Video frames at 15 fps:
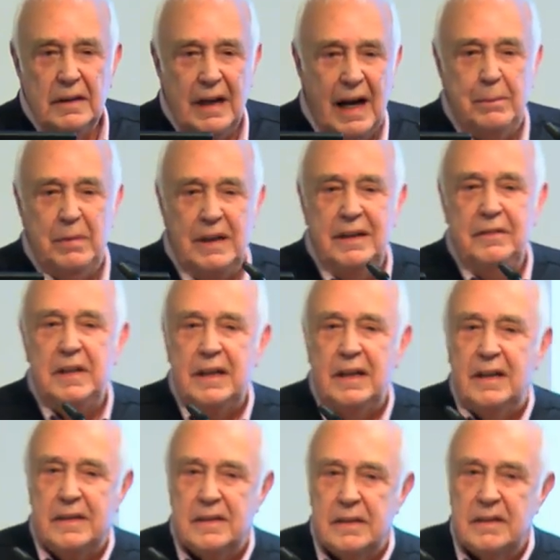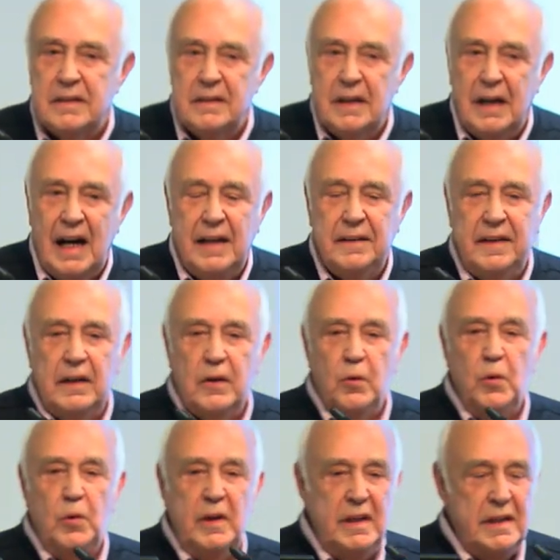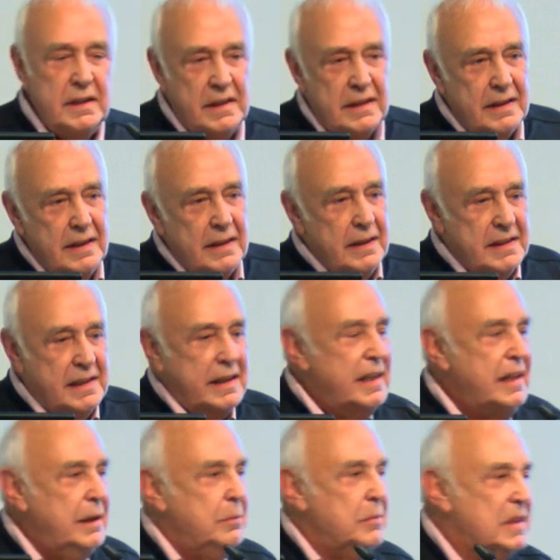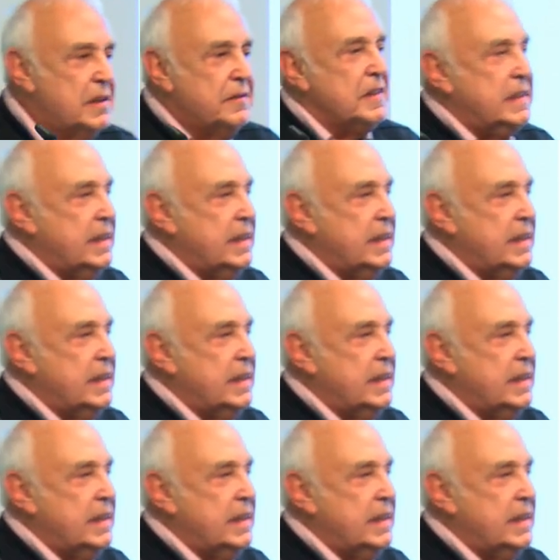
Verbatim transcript: I believe it does. I think all these schemes for